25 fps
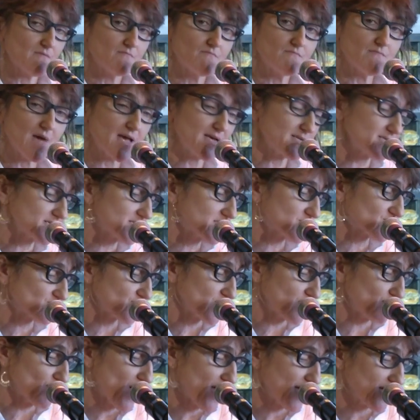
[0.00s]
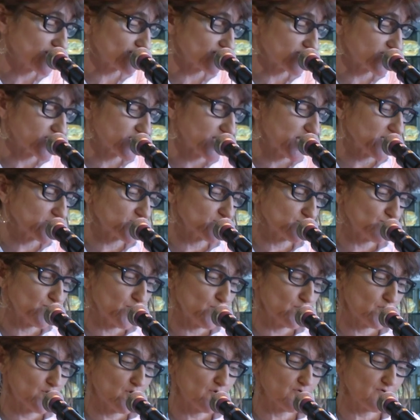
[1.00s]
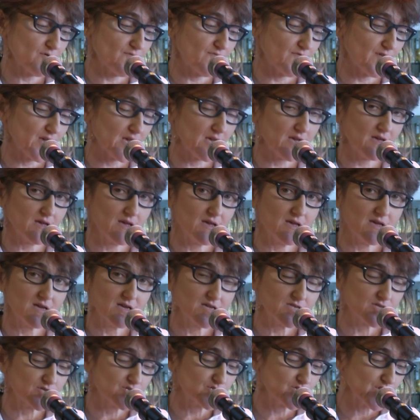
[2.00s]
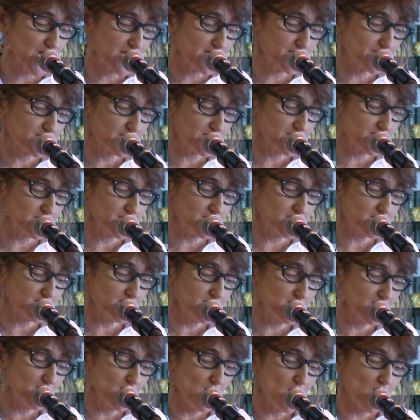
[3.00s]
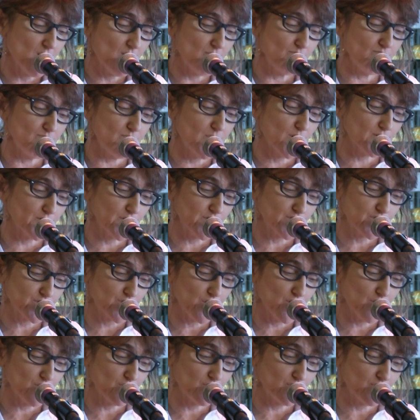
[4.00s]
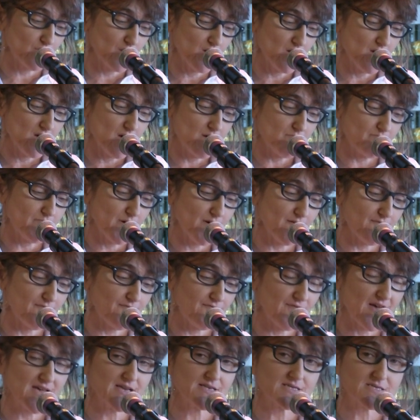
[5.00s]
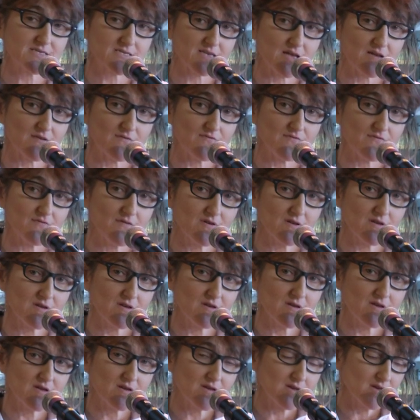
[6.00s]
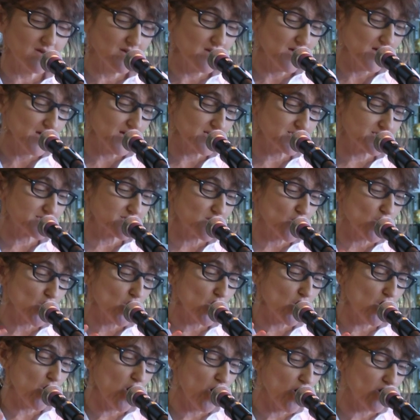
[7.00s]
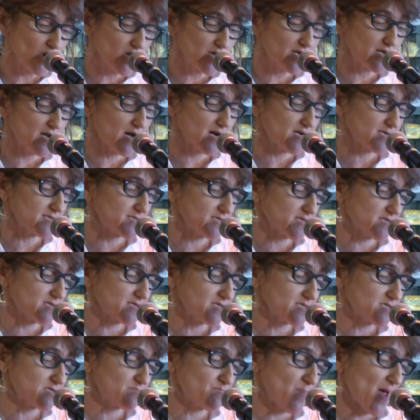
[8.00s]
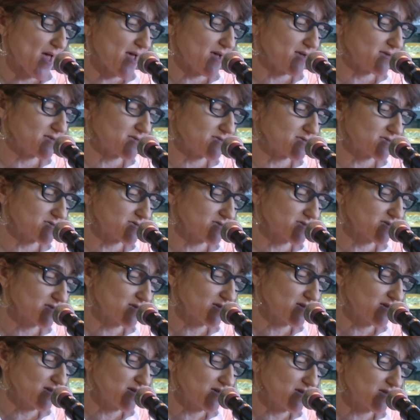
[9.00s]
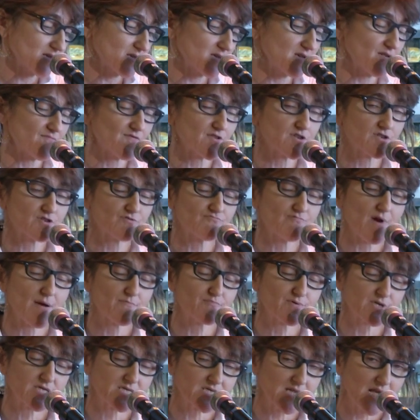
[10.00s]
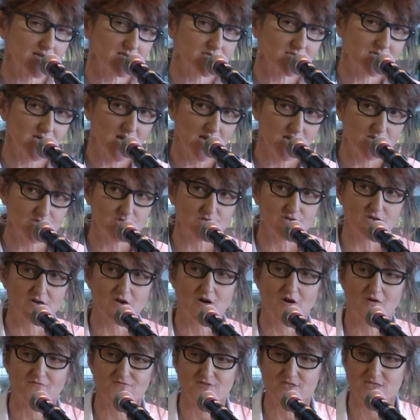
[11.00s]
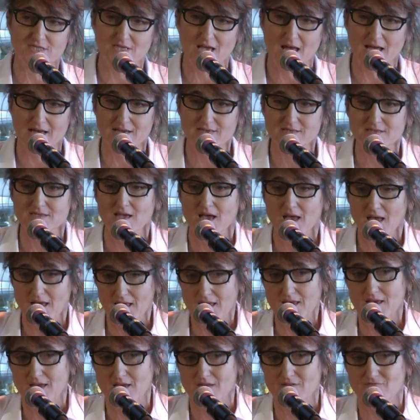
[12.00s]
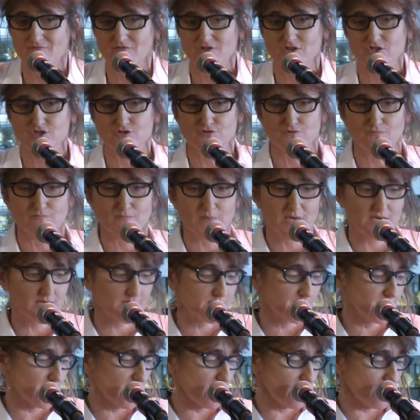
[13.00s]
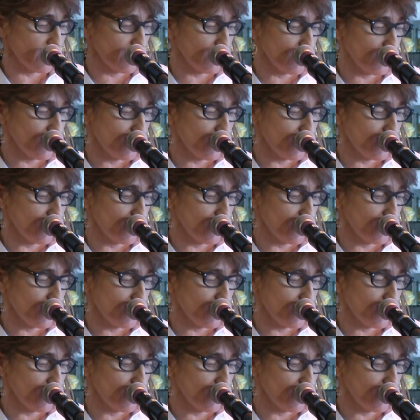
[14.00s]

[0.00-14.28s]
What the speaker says: Mainstream heterosexual pornography, gendered, monotone, pervasive, has colonized the space given to representation of sex in visual media.